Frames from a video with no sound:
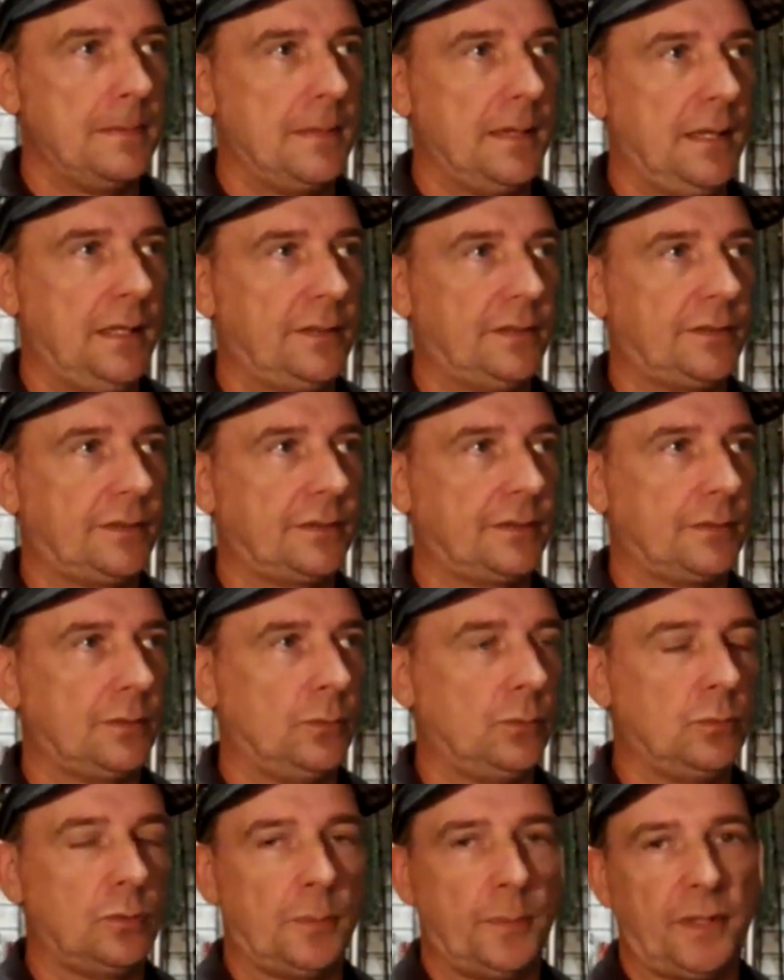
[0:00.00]
it's
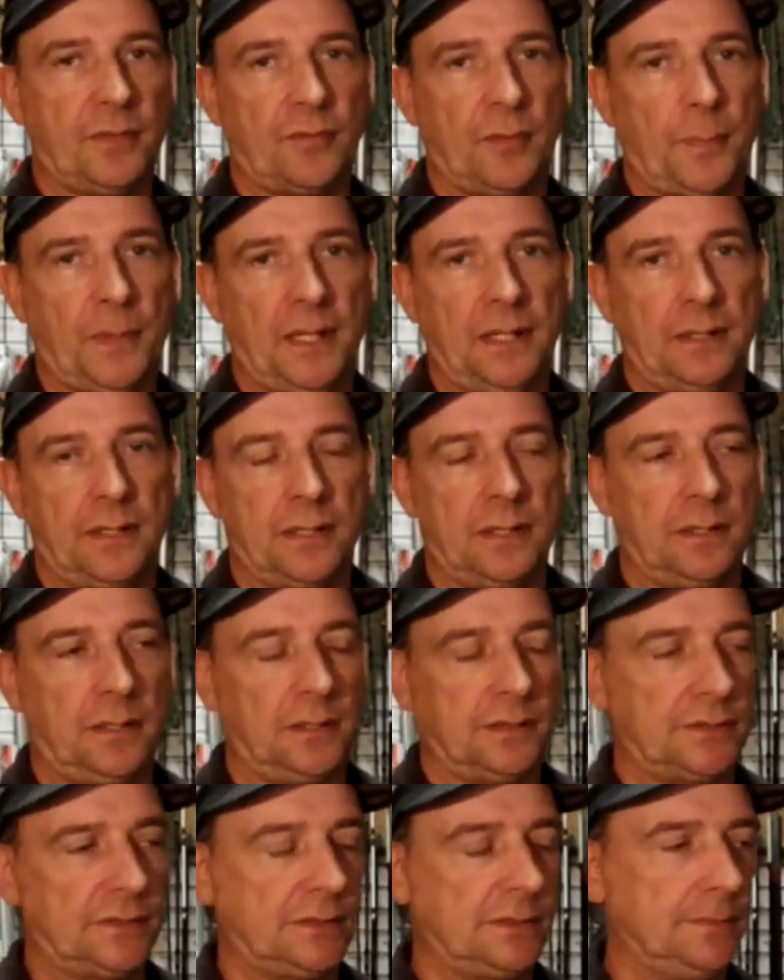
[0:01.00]
all a bit of a pain in the
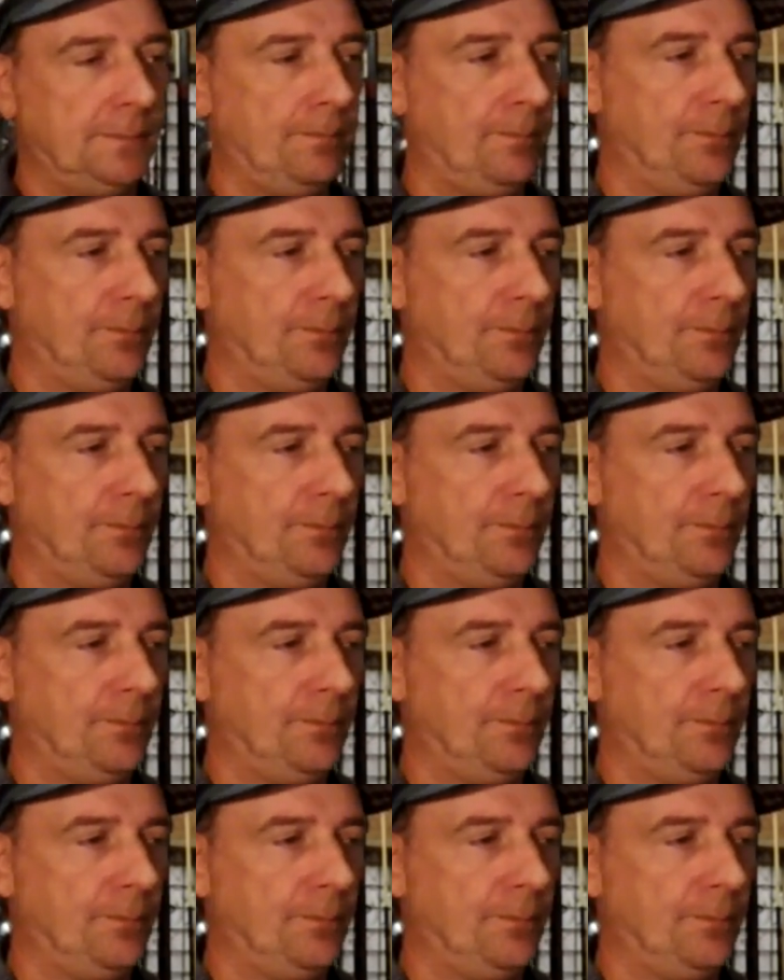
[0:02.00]
arse.